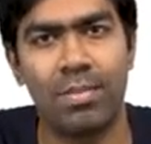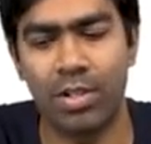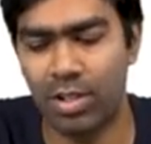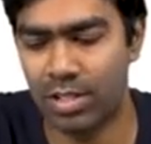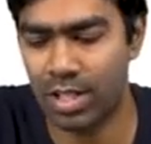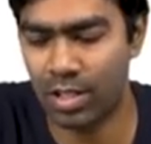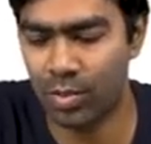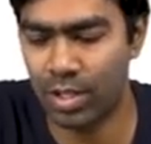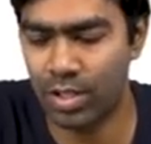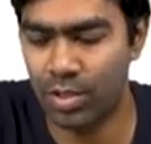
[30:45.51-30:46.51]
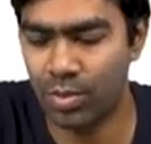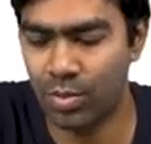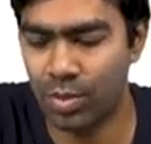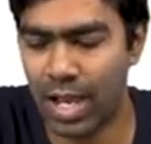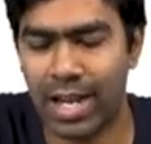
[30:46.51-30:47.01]
because they are going
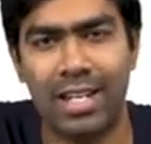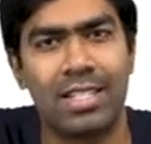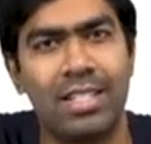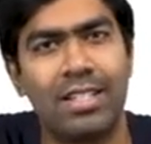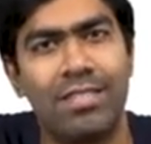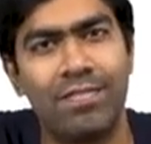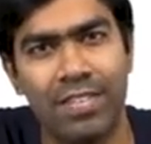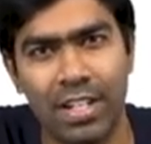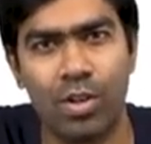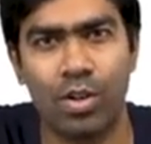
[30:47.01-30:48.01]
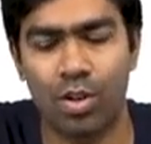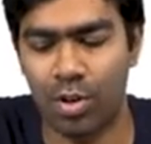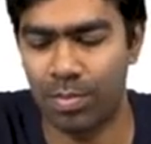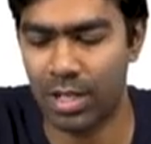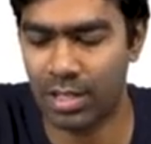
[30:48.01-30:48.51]
to act as a weak
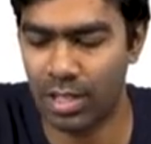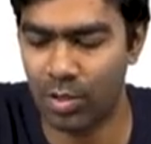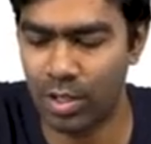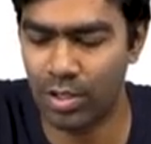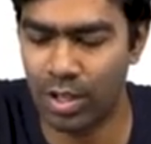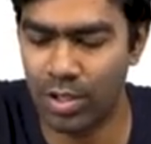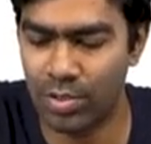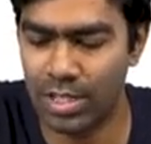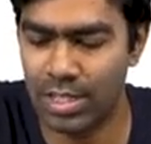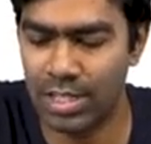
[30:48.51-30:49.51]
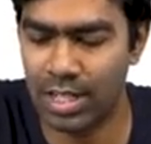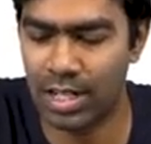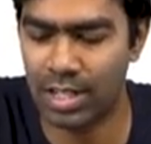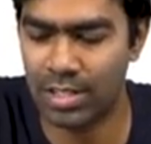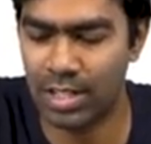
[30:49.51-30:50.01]
gonadotropin and they are going to reduce the
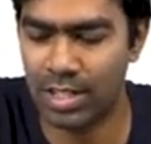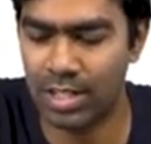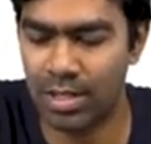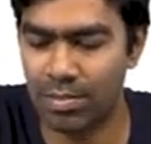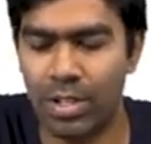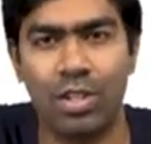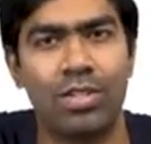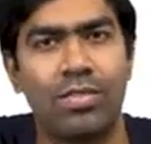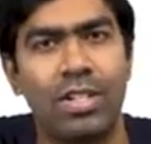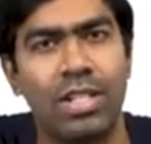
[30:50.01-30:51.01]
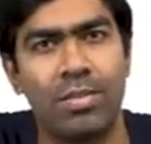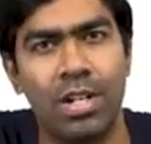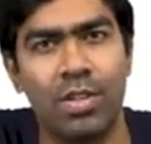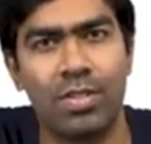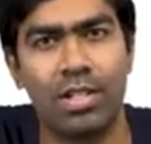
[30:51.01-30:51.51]
GnRH release, and because of that they will
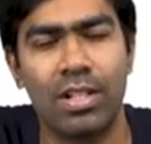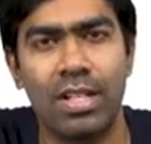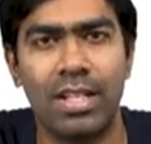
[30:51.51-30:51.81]
reduce the